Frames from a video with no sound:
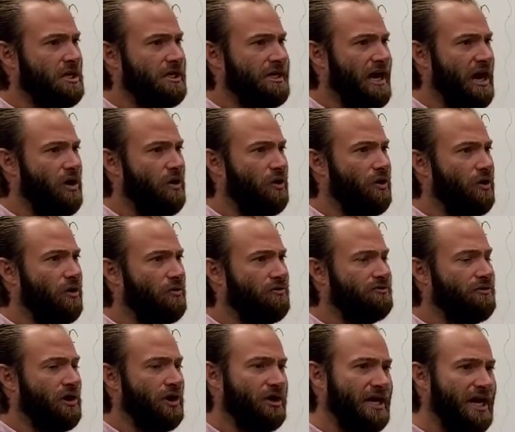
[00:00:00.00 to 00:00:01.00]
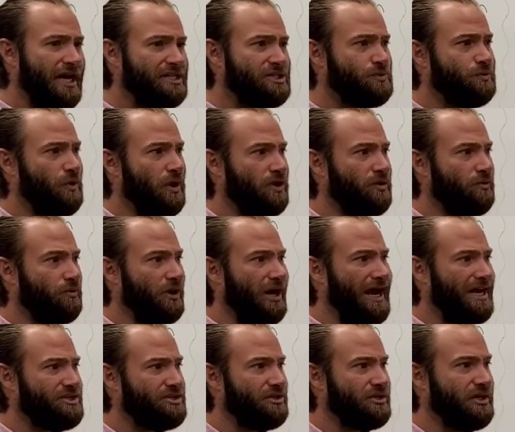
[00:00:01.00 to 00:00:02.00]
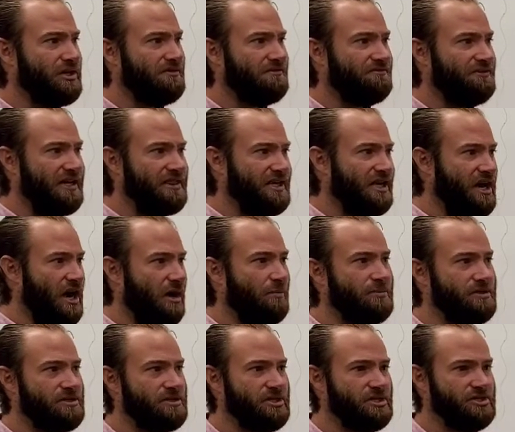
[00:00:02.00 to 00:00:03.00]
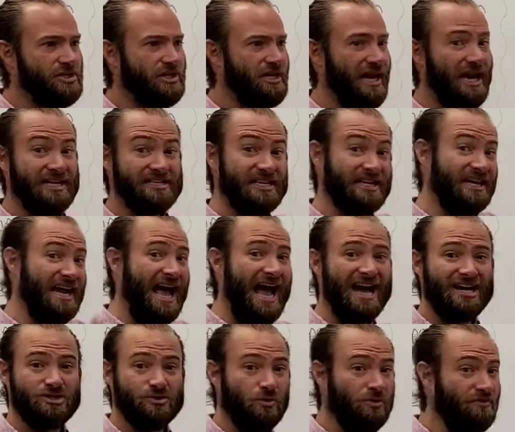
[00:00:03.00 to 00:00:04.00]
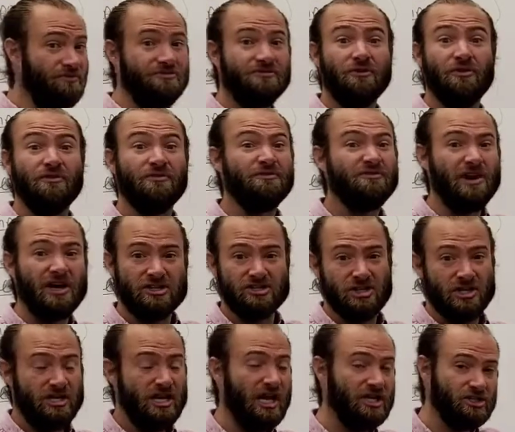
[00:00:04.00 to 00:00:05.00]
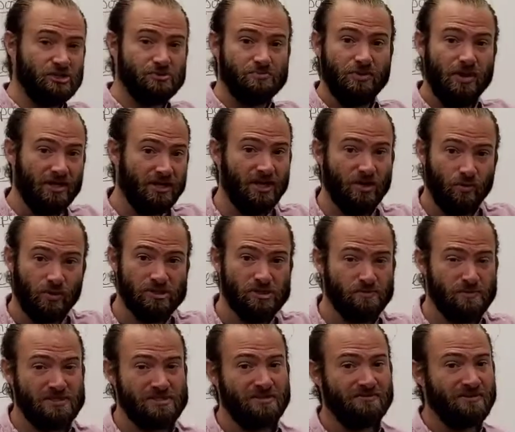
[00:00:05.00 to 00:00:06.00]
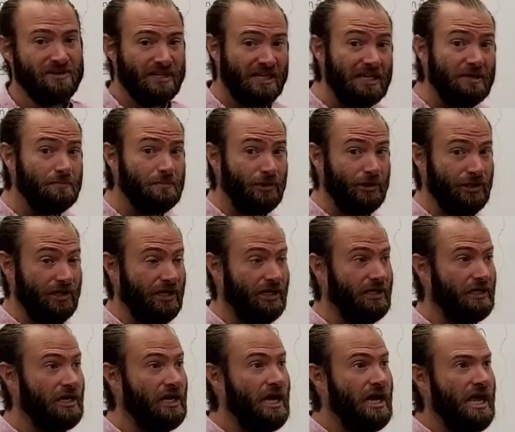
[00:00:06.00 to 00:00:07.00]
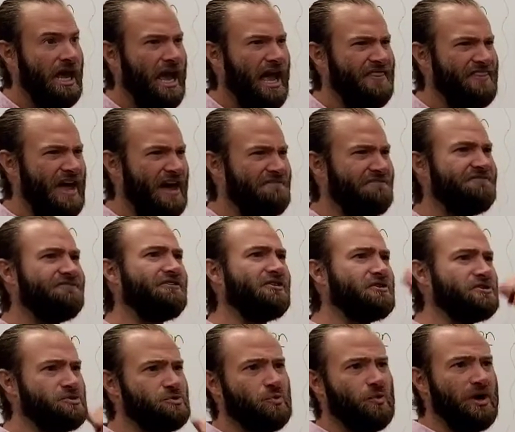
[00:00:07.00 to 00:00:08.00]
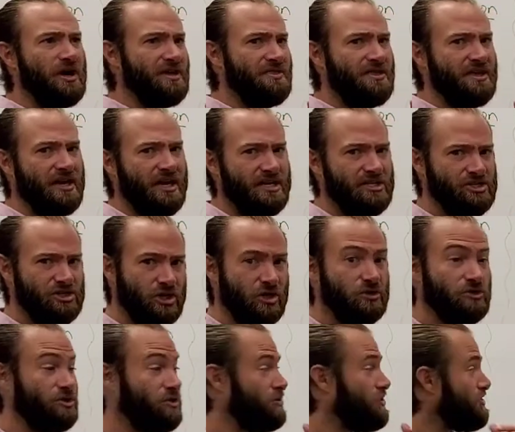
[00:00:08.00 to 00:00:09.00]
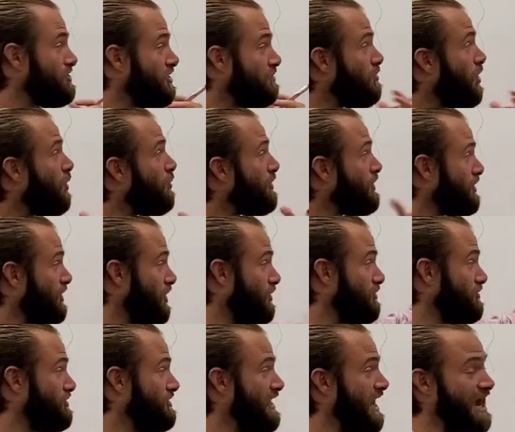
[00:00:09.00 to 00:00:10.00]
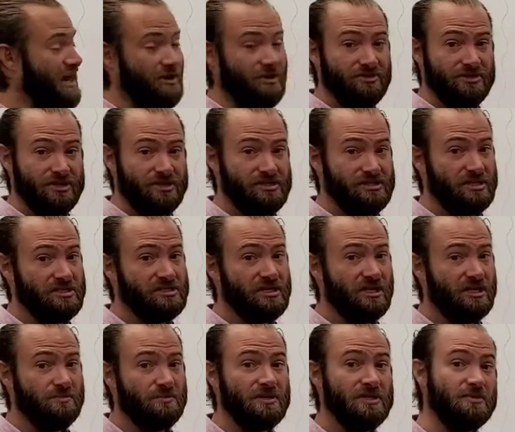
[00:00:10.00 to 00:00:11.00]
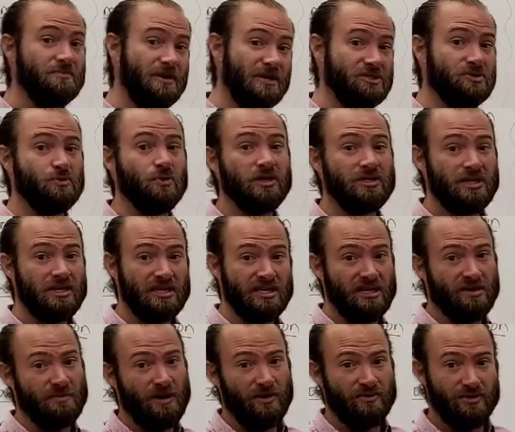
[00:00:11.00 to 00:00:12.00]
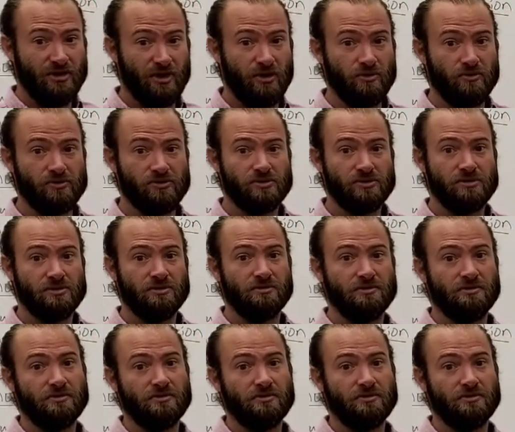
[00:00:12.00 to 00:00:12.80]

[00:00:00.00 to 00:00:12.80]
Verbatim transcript: Now, for our next one, we're actually going to find the composition as an actual full function, not just plugging one specific input in. And that first way that I showed you just a moment ago to tackle these is going to be the best way to think about those.